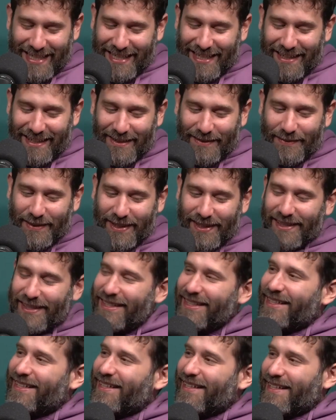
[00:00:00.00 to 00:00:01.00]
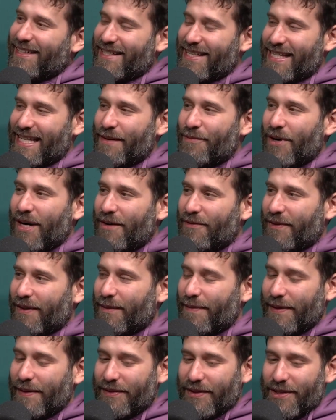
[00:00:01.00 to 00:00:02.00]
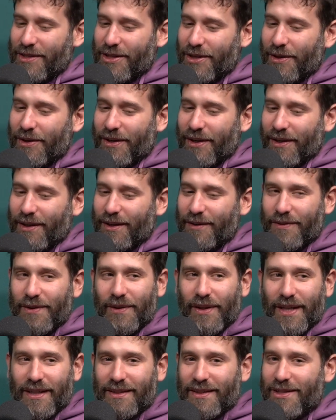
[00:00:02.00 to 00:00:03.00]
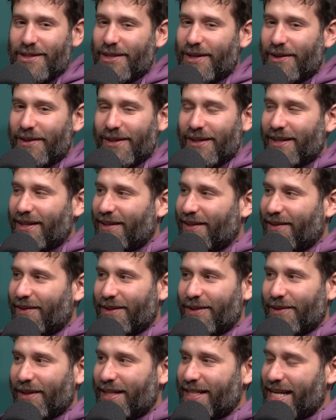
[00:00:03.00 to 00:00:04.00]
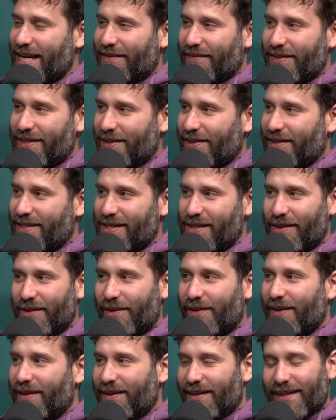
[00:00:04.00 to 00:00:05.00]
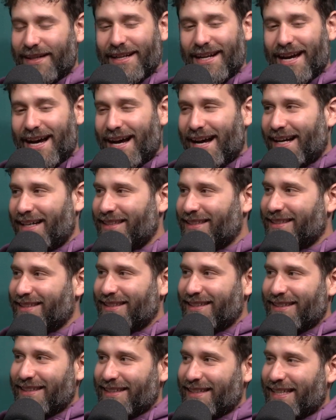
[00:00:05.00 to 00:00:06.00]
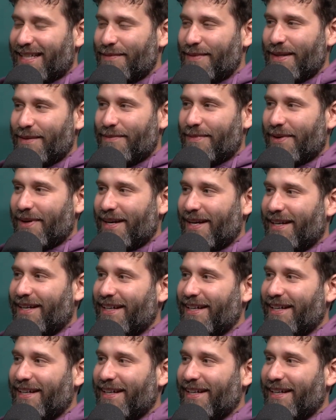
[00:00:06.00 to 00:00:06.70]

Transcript: dumb. It's the same way I feel about the Joker. If you like the Joker or you liked Avatar 2, nah, give me a break.